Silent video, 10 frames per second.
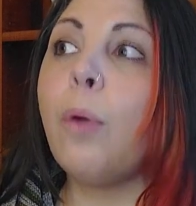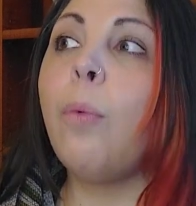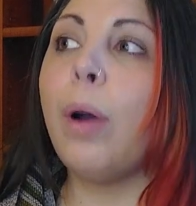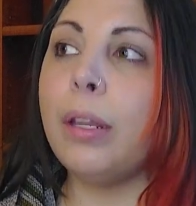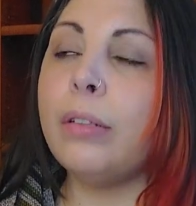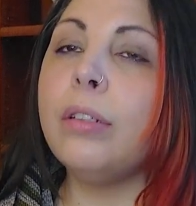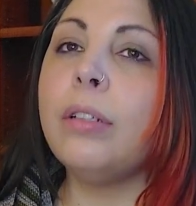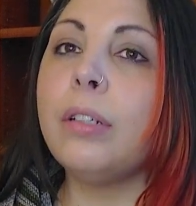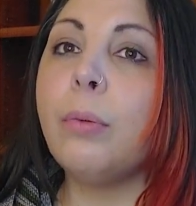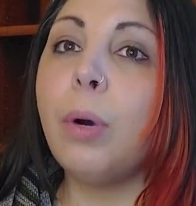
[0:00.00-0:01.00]
one
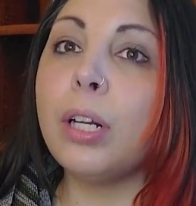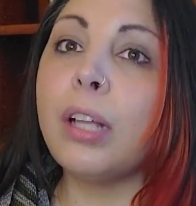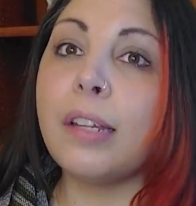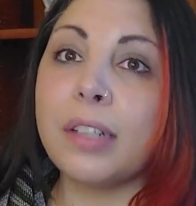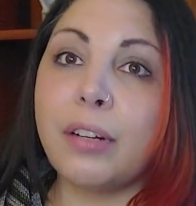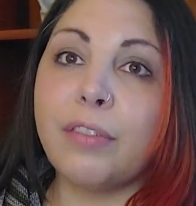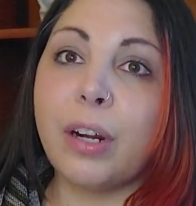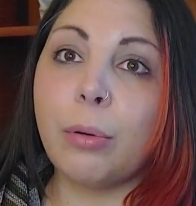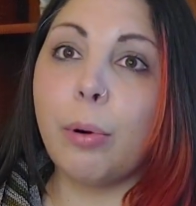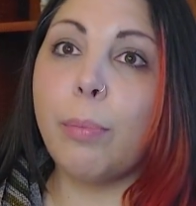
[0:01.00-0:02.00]
class had a
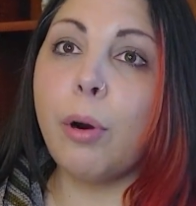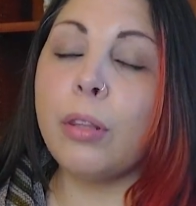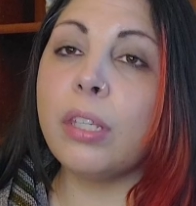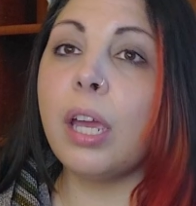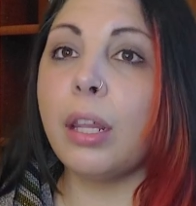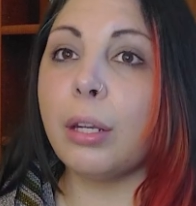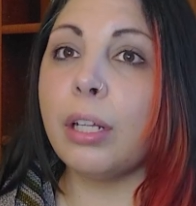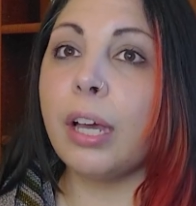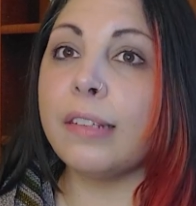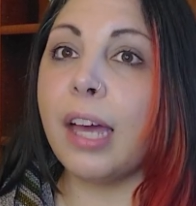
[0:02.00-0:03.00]
final report, the other
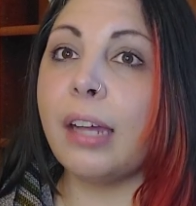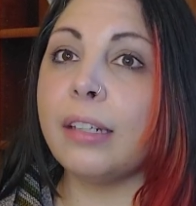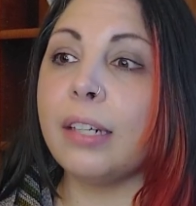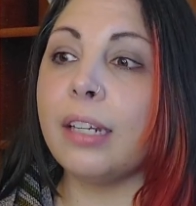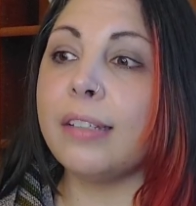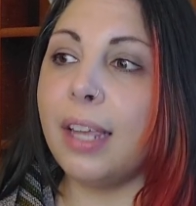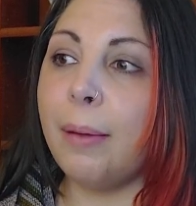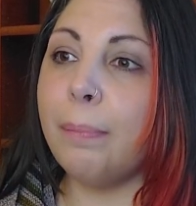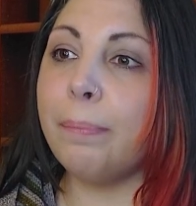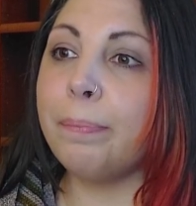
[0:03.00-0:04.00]
class had an
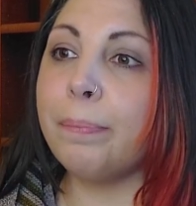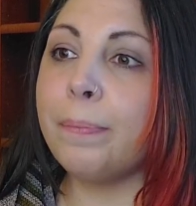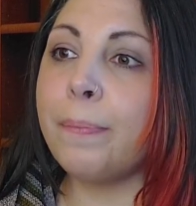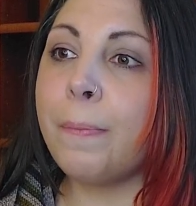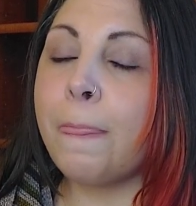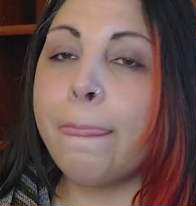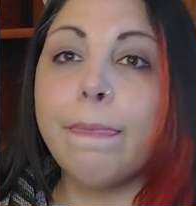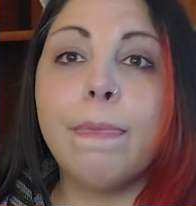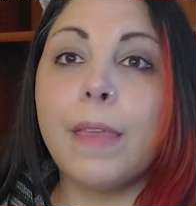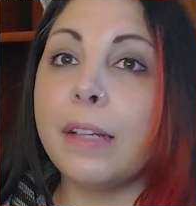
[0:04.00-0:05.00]
exam.
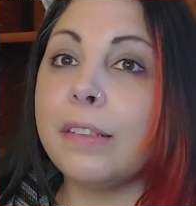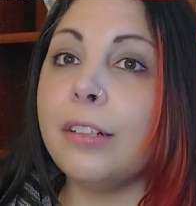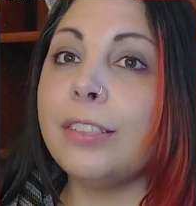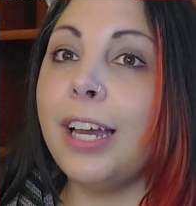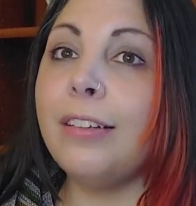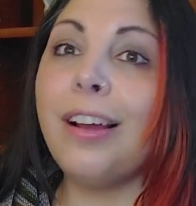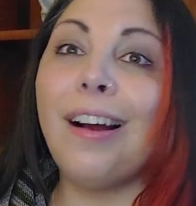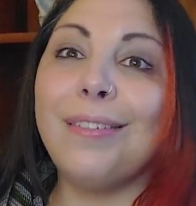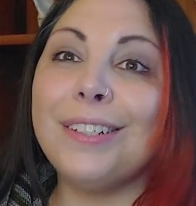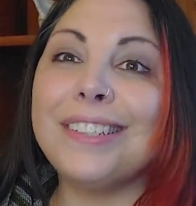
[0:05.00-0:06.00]
That's all done.
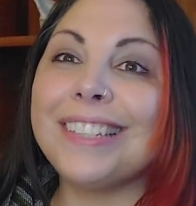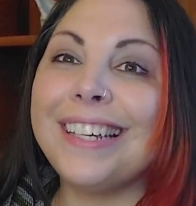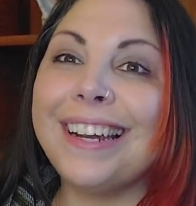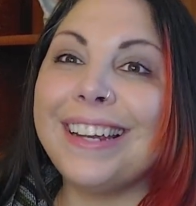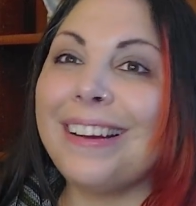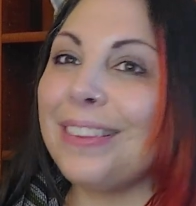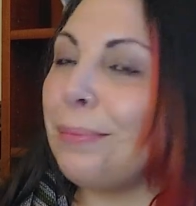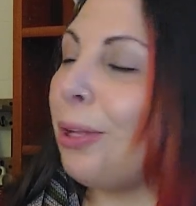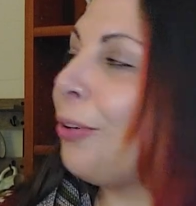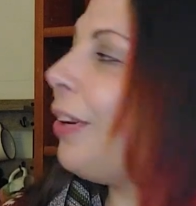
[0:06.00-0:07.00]
Obviously, I got
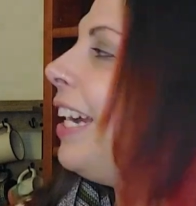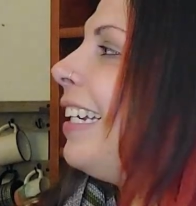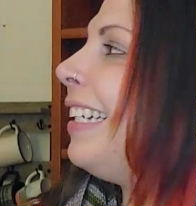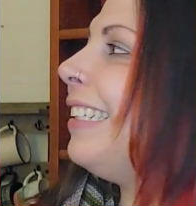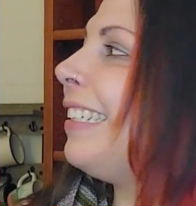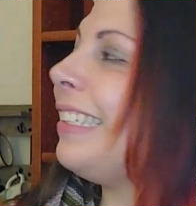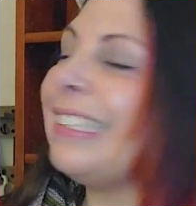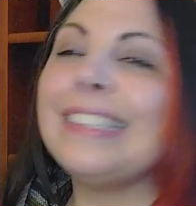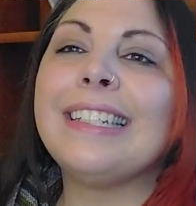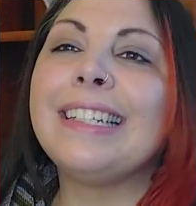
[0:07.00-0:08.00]
them all graded, and
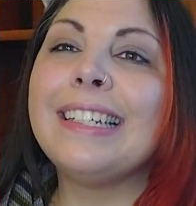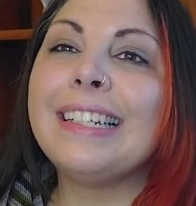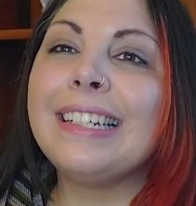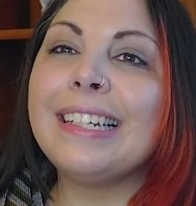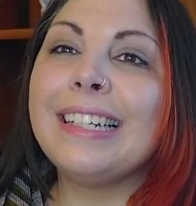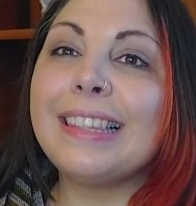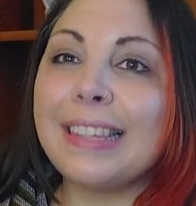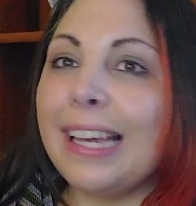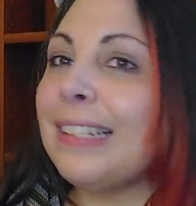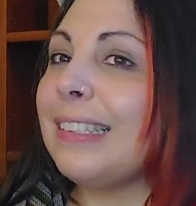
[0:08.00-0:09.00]

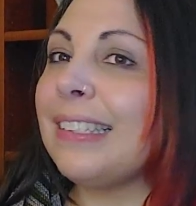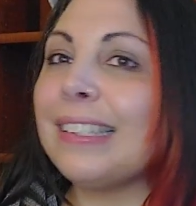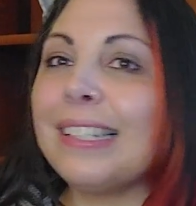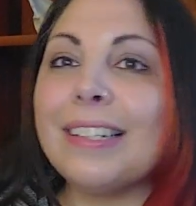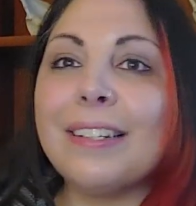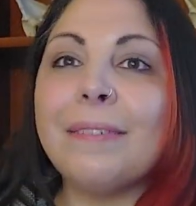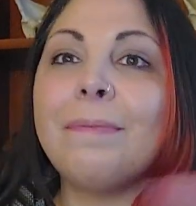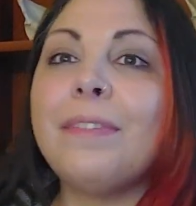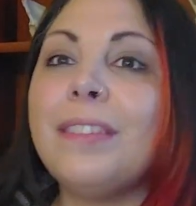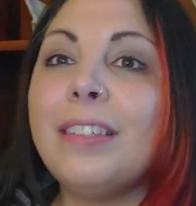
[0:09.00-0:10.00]
that's
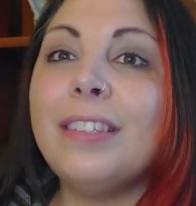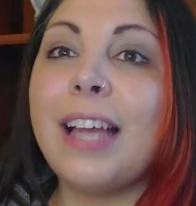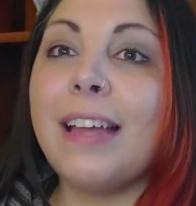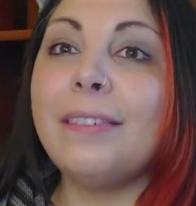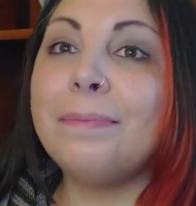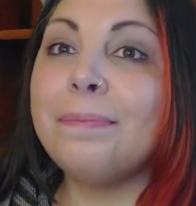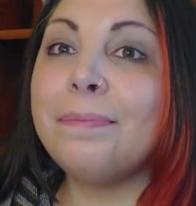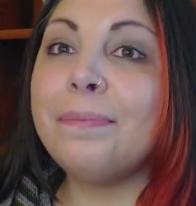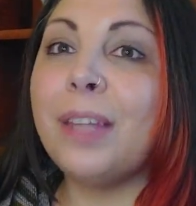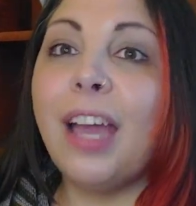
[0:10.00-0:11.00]
done
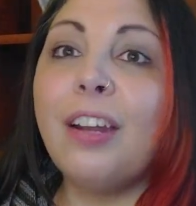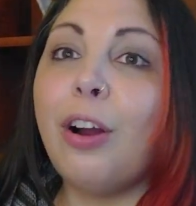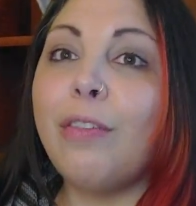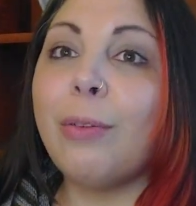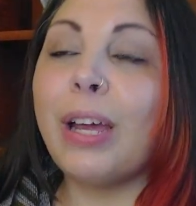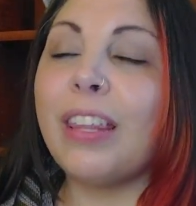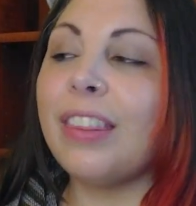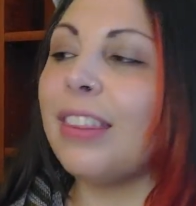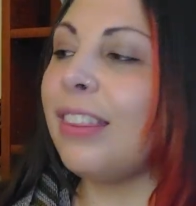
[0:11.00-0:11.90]
and over with.